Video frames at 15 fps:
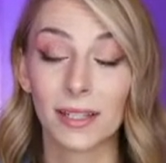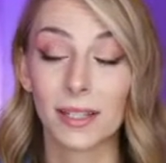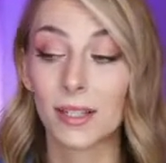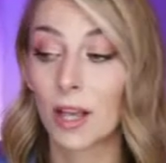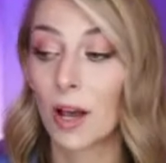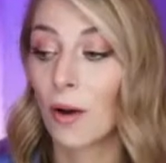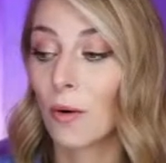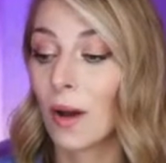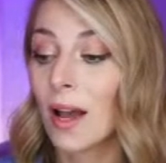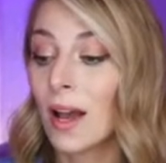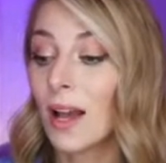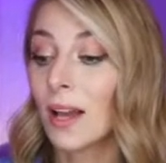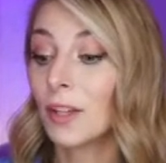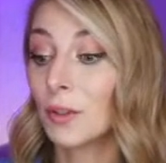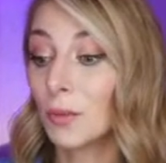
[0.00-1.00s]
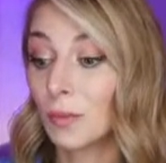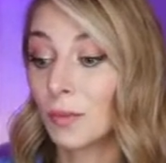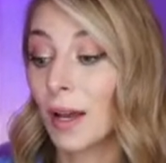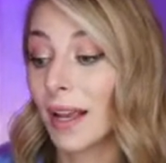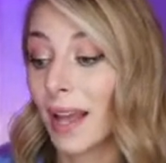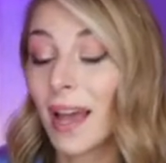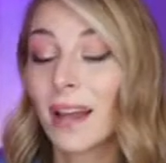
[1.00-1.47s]
So you,
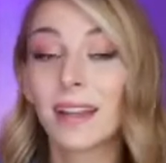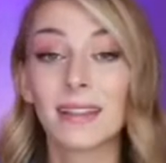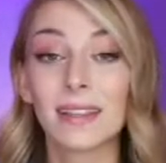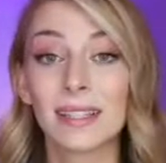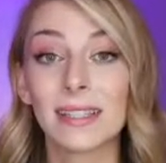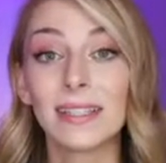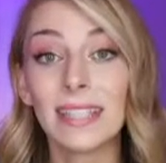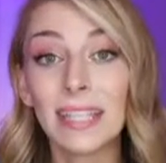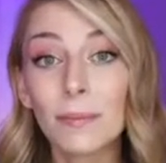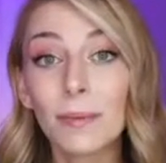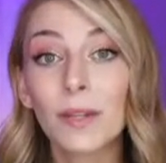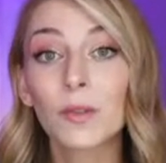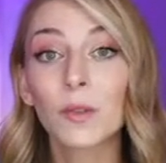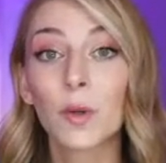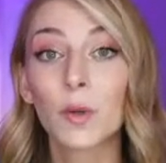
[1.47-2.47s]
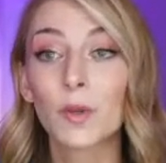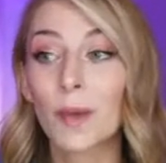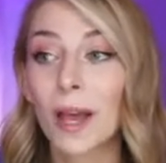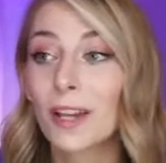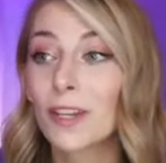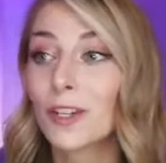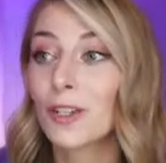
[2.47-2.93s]
again, in this deep
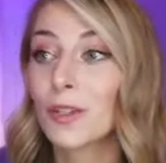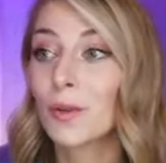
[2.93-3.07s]
introspection,